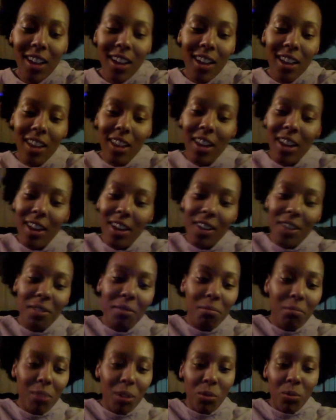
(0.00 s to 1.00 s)
yeah,
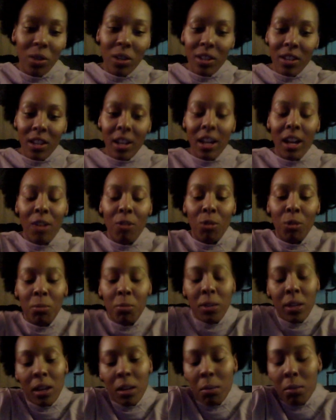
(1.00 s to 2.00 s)
but one day I will
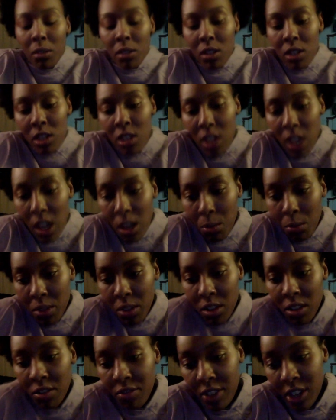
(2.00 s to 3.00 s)
be able to say it with
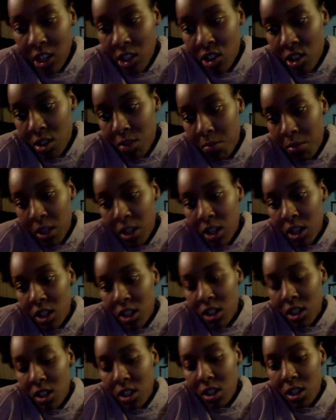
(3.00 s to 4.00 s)
conviction
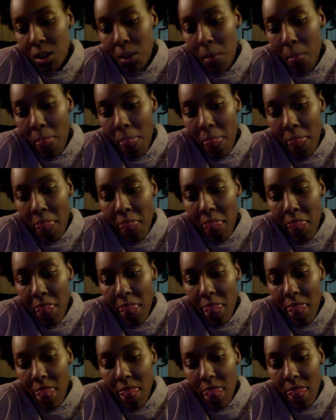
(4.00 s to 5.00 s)
because
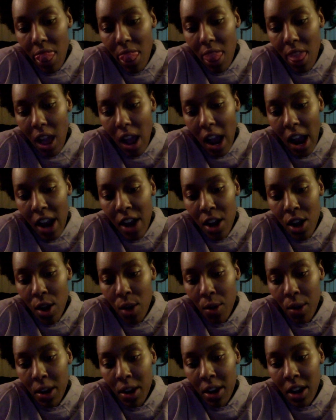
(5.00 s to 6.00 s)
I
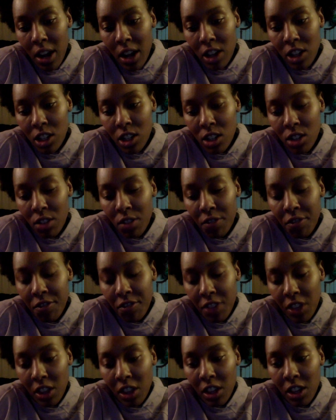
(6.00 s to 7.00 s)
know it. I just don't
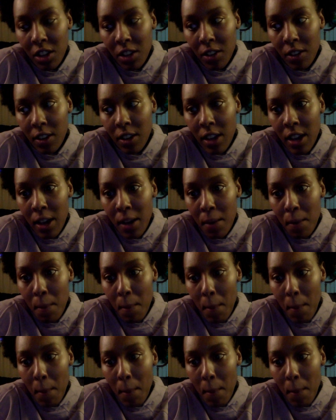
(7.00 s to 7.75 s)
feel it yet.